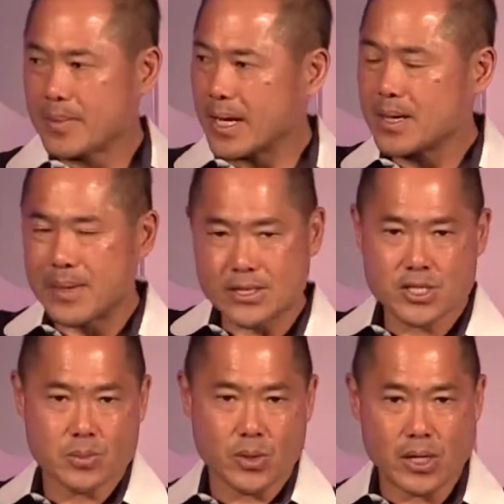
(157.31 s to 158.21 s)
they come out
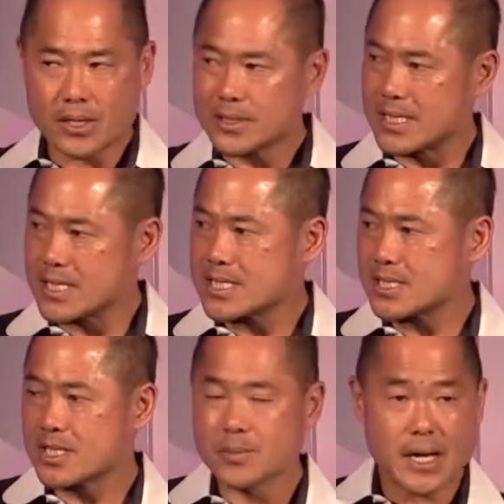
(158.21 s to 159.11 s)
somewhere else, and a
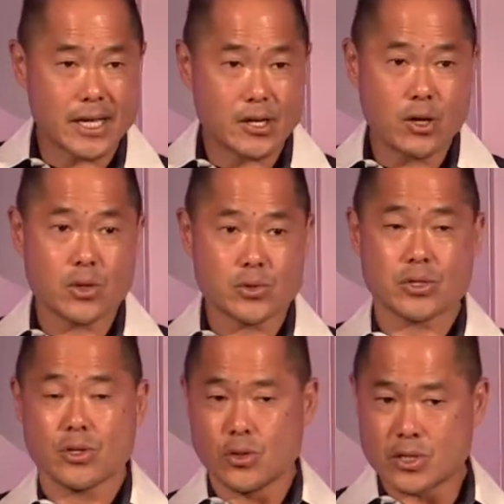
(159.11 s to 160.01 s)
system kind of
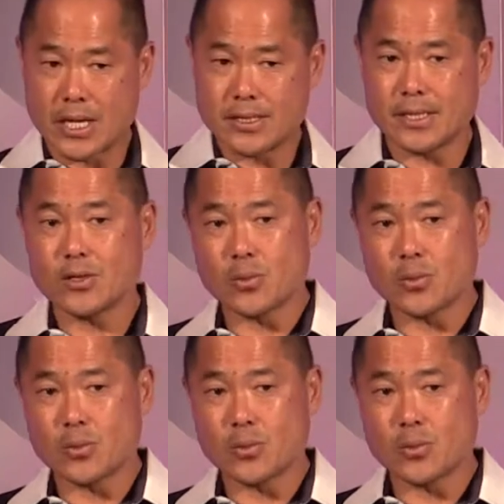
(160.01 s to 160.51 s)
knows who sent it,